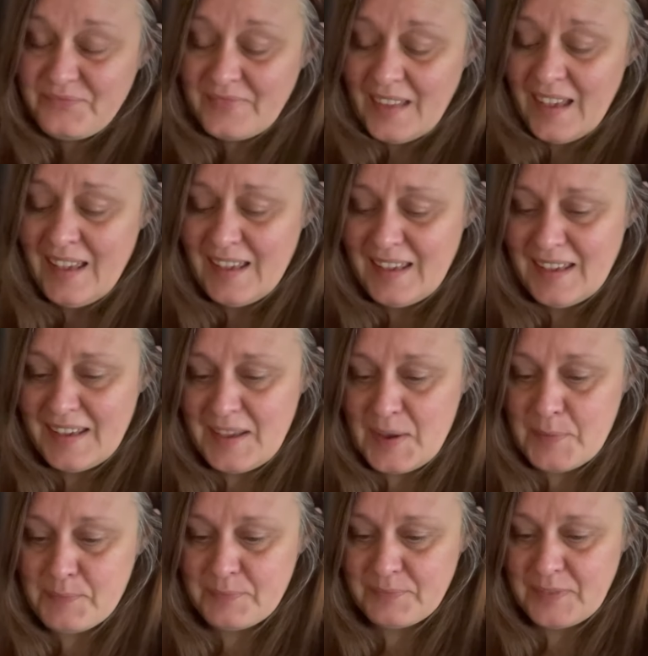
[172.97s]
Hey,
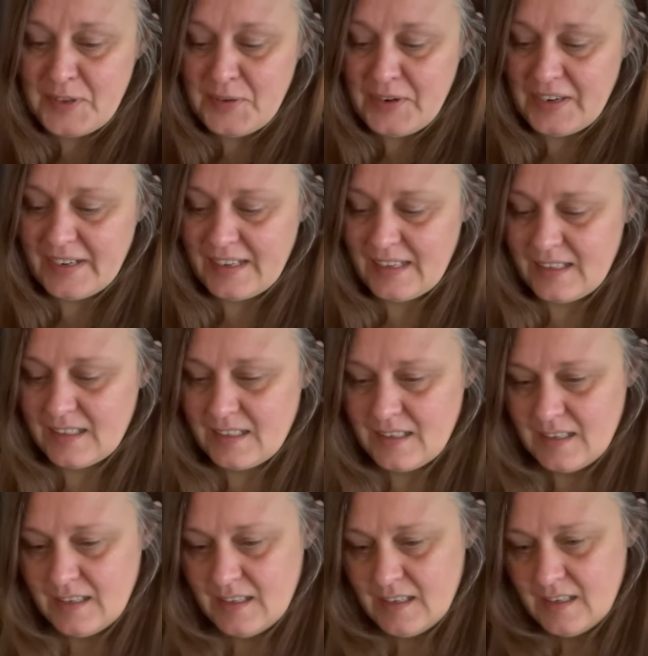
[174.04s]
yep, you heard
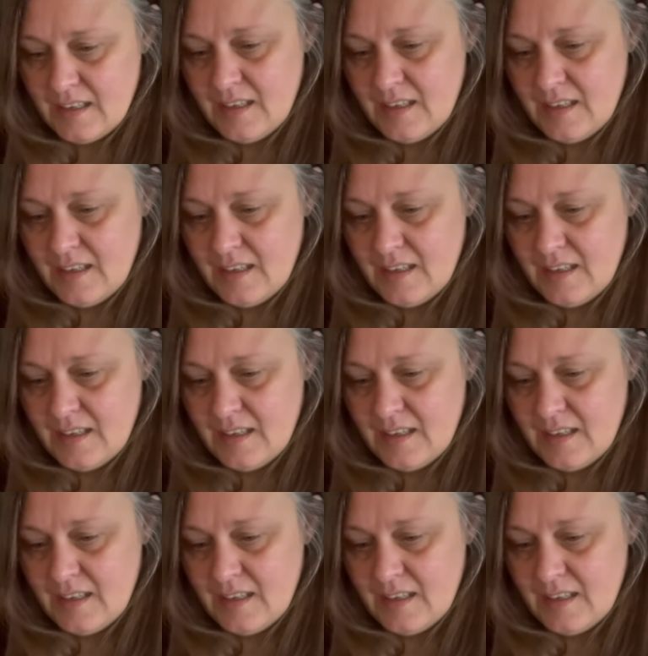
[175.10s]
it.